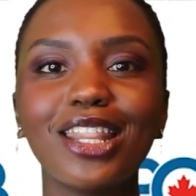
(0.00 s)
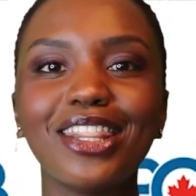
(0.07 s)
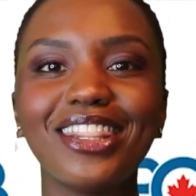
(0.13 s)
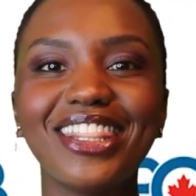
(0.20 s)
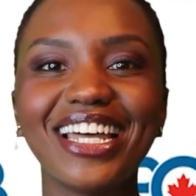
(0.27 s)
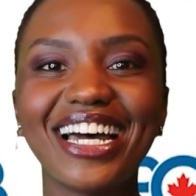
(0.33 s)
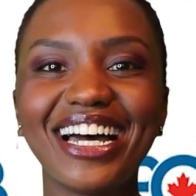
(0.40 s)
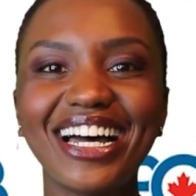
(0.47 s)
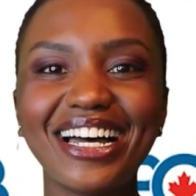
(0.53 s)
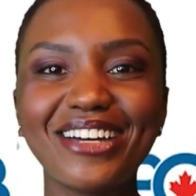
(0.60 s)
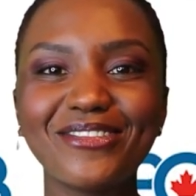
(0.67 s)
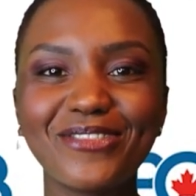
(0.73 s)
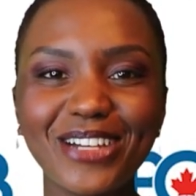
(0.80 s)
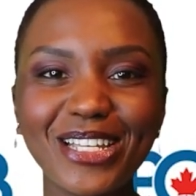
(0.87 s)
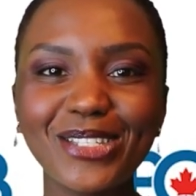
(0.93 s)

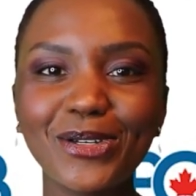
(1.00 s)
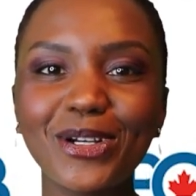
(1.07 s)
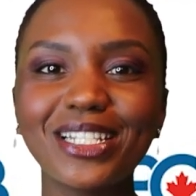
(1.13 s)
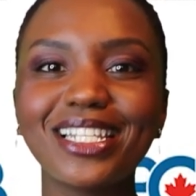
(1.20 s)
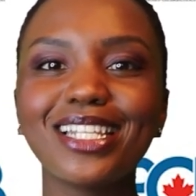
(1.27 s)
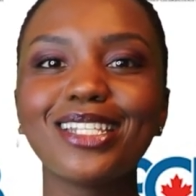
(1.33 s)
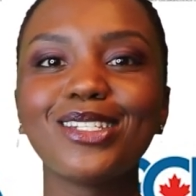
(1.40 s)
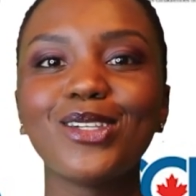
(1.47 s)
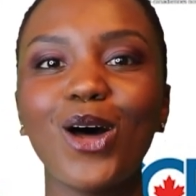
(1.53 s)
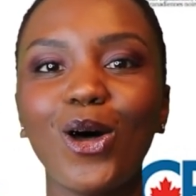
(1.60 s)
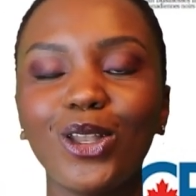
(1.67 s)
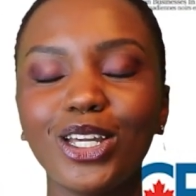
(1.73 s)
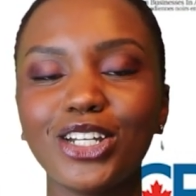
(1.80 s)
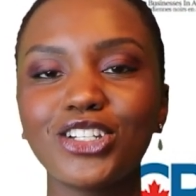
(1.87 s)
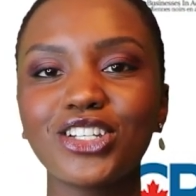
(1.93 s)
the resources,
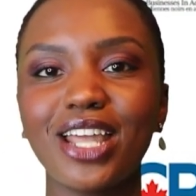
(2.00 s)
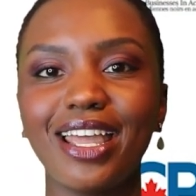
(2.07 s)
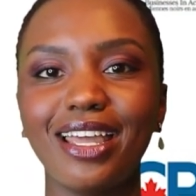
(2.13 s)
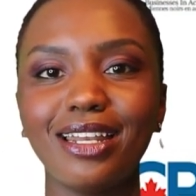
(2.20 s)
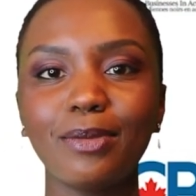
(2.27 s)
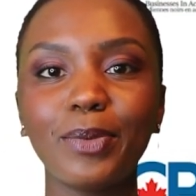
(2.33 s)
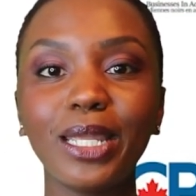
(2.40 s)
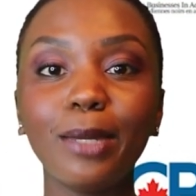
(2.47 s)
knowledge, and